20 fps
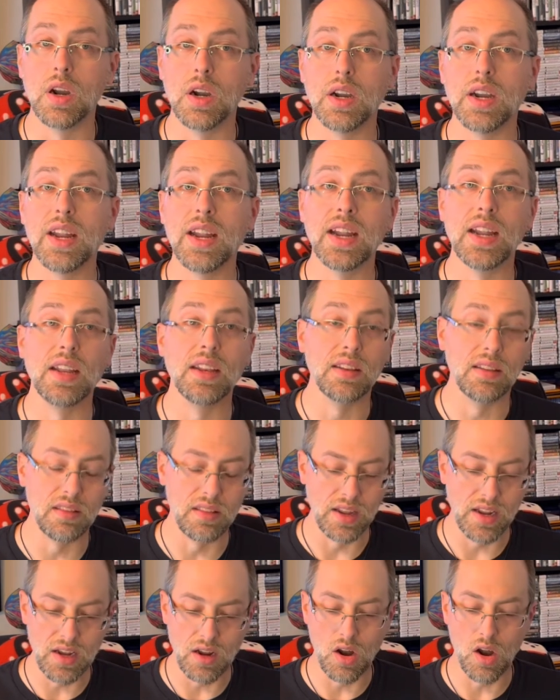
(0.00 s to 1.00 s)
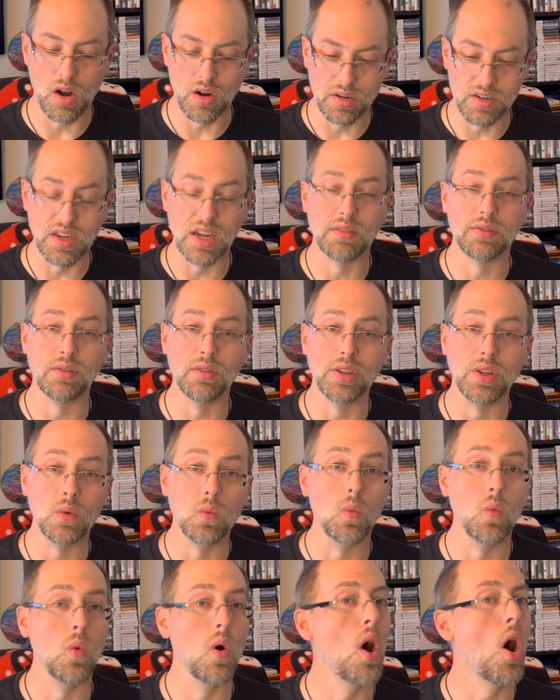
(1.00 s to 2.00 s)
and they are
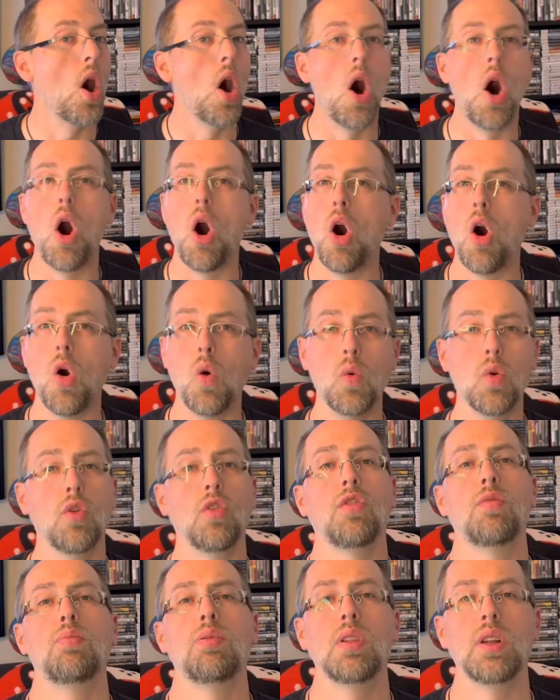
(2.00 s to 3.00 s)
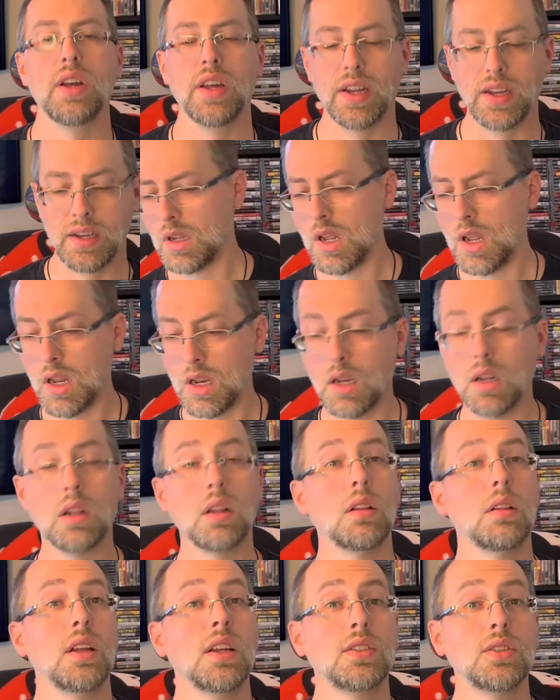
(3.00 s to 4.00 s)
definitely all worth playing.
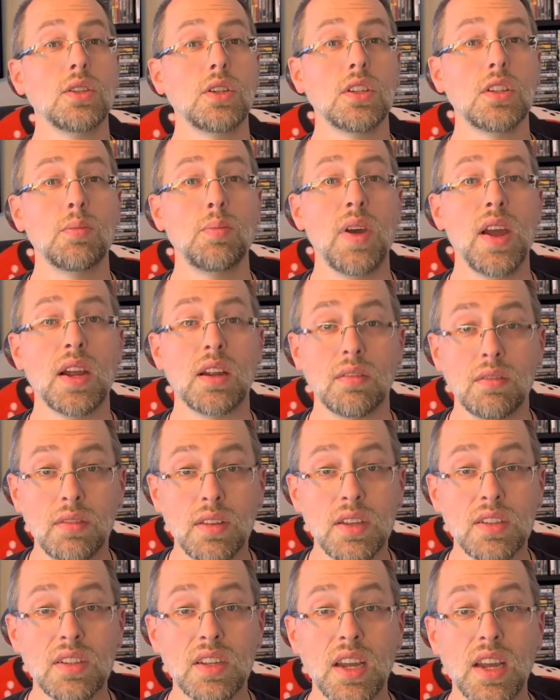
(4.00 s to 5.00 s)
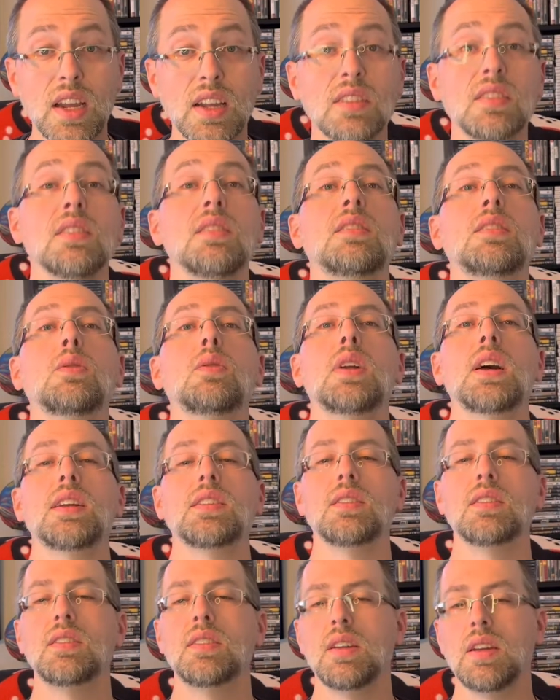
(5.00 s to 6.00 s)
Let's look at the back of this case and see what it has
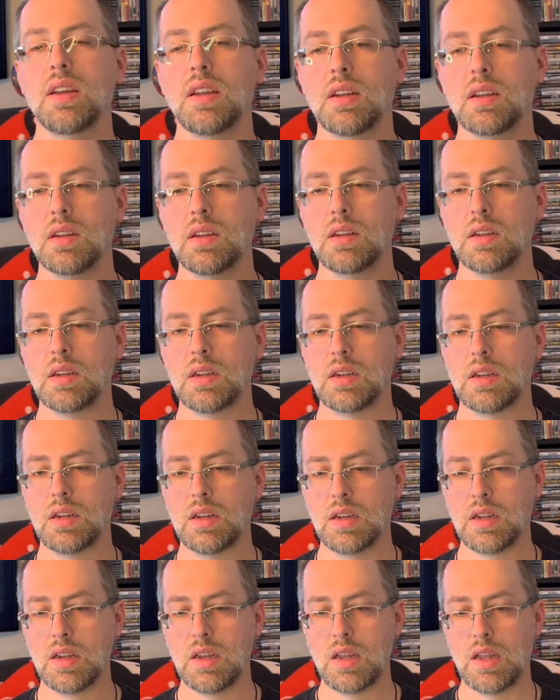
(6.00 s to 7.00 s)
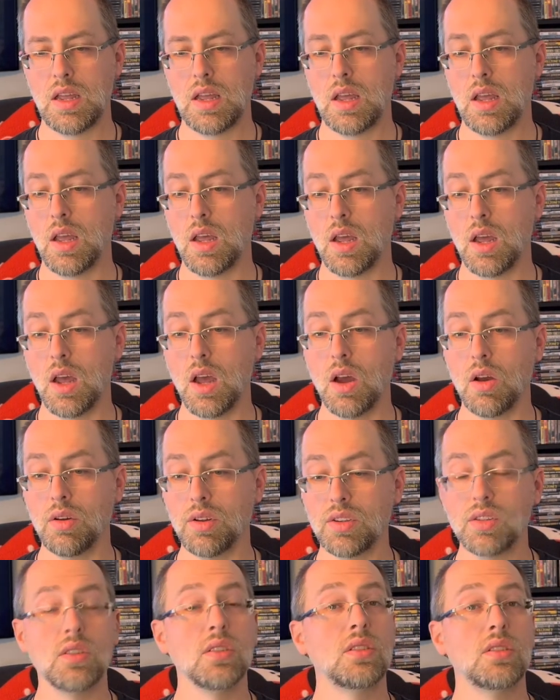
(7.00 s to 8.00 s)
to say. Oh,
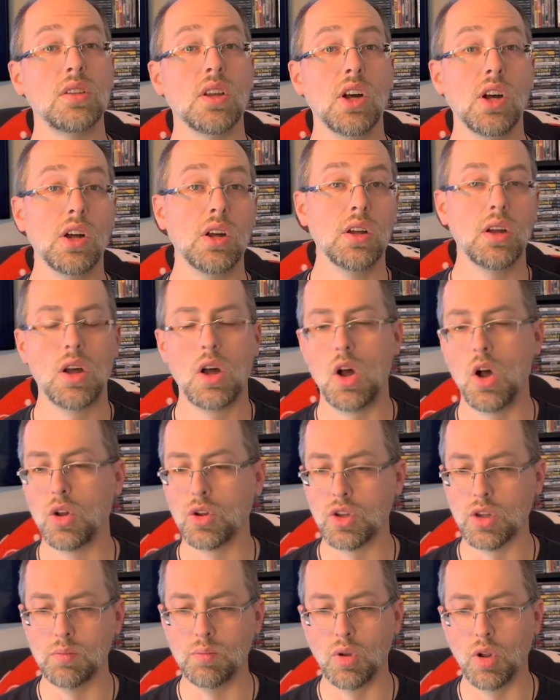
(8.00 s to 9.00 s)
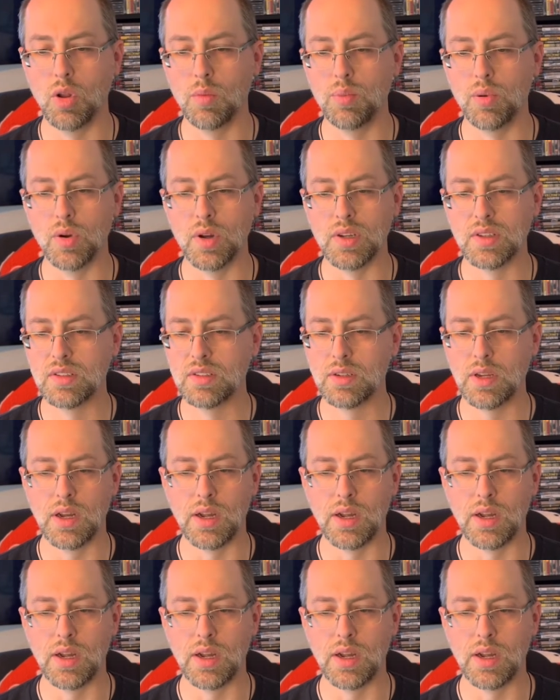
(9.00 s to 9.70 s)
it's just all good bullet points.